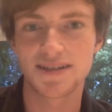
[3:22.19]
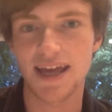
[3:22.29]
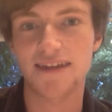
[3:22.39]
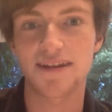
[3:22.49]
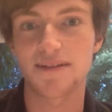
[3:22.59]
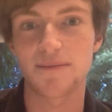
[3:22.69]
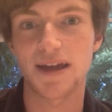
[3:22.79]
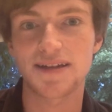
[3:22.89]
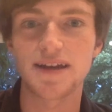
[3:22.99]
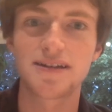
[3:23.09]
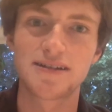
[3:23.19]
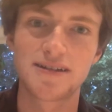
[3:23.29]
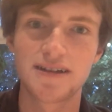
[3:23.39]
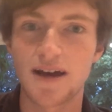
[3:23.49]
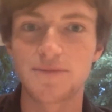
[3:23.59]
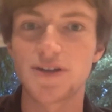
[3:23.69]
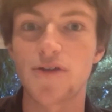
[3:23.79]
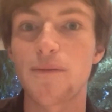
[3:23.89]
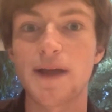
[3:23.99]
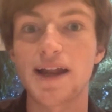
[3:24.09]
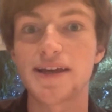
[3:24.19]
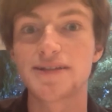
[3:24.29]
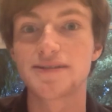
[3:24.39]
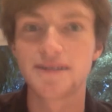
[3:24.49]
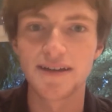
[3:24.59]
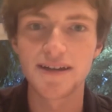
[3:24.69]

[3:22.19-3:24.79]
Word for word: death doesn't matter, I'm so rebellious,